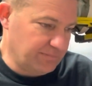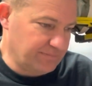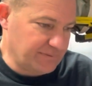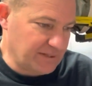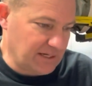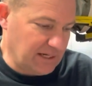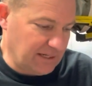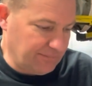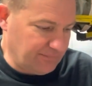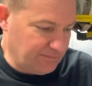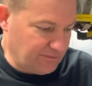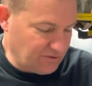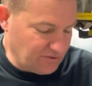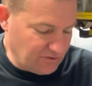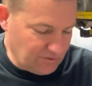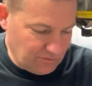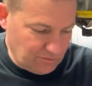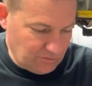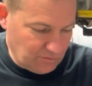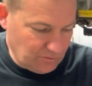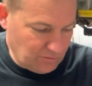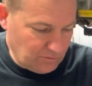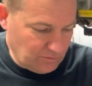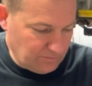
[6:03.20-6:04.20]
Type
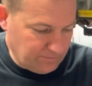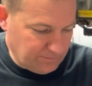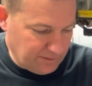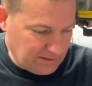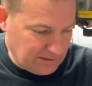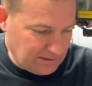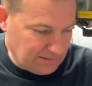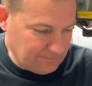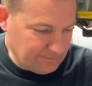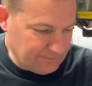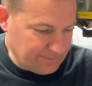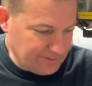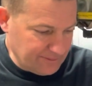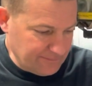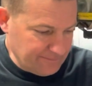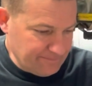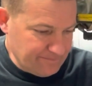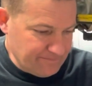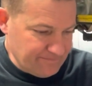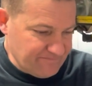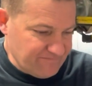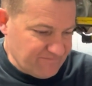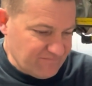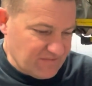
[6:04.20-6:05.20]
2 pump.
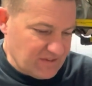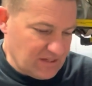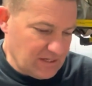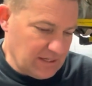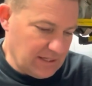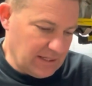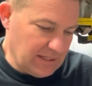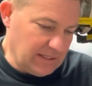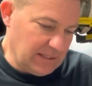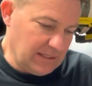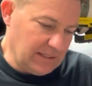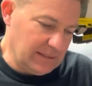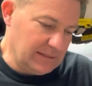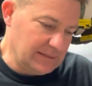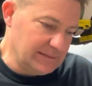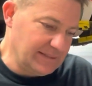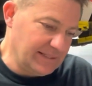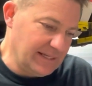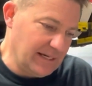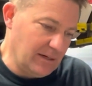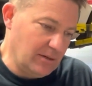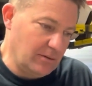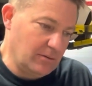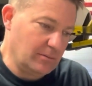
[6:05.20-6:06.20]

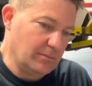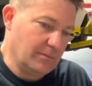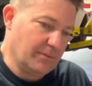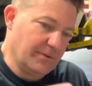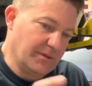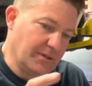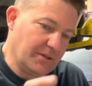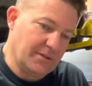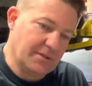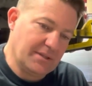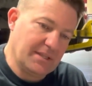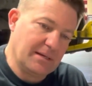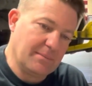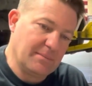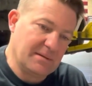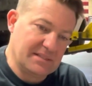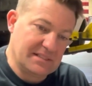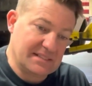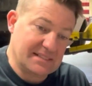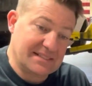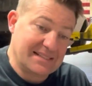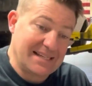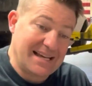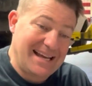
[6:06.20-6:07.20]
Now, the good thing about
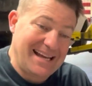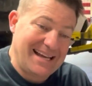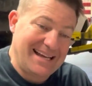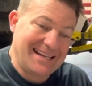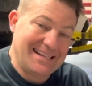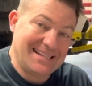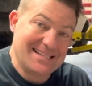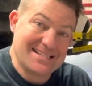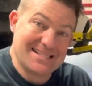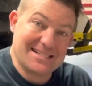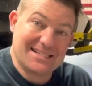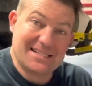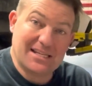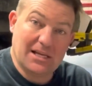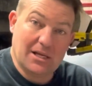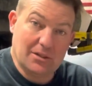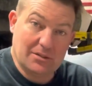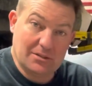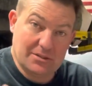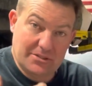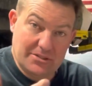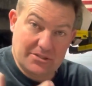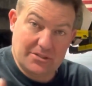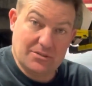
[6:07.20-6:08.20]
this guide is it
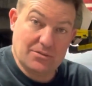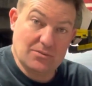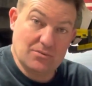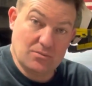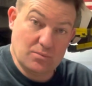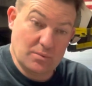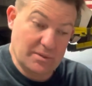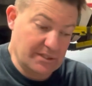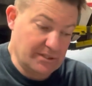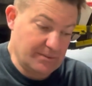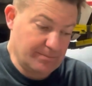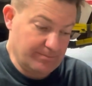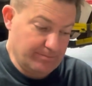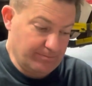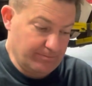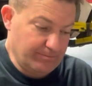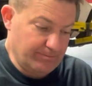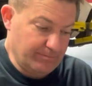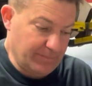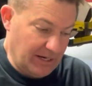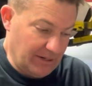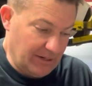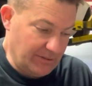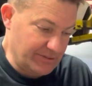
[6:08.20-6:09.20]
tells you which
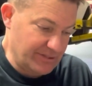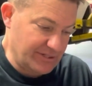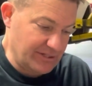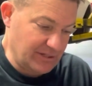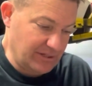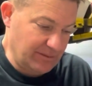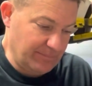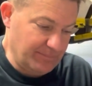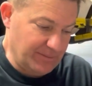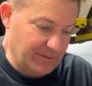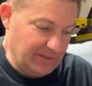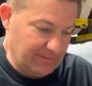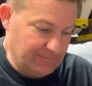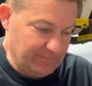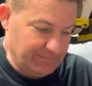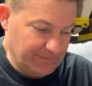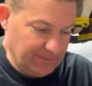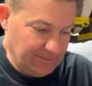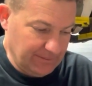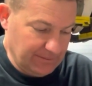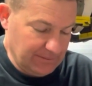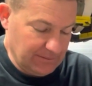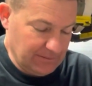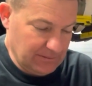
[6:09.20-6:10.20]
power steering pump
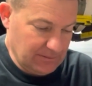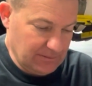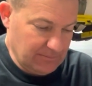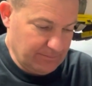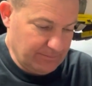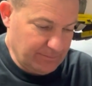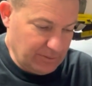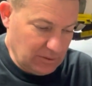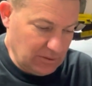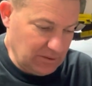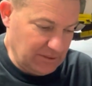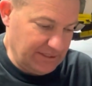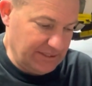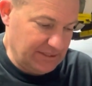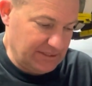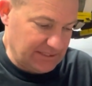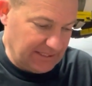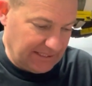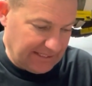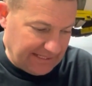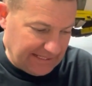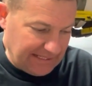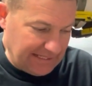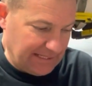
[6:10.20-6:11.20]
pulley to
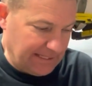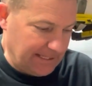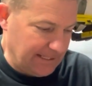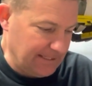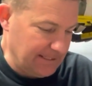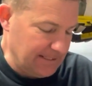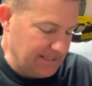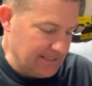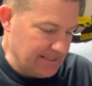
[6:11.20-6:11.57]
get.